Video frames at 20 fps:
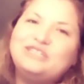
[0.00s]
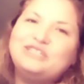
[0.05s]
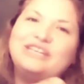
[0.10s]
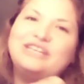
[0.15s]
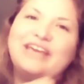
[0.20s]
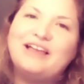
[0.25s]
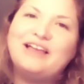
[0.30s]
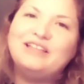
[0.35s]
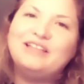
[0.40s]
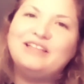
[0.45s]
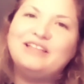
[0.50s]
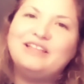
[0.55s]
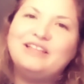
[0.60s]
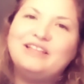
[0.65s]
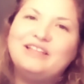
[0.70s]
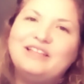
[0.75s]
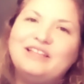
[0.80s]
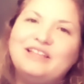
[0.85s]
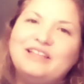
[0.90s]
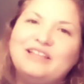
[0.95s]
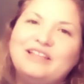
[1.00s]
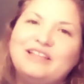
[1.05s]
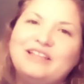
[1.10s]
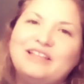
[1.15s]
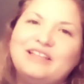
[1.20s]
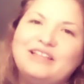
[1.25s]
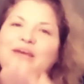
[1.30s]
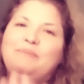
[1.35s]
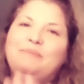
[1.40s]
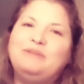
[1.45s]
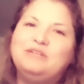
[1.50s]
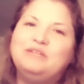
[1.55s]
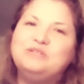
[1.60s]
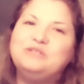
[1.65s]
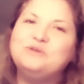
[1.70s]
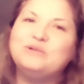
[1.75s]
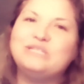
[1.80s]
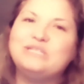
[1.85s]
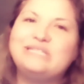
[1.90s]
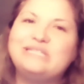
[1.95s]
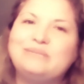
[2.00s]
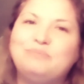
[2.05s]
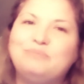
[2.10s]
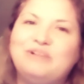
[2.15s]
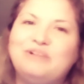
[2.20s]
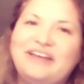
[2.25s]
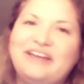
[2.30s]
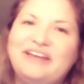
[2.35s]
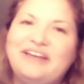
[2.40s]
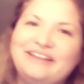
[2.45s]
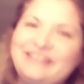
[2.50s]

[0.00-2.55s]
the alley just right, you slip and you do a split.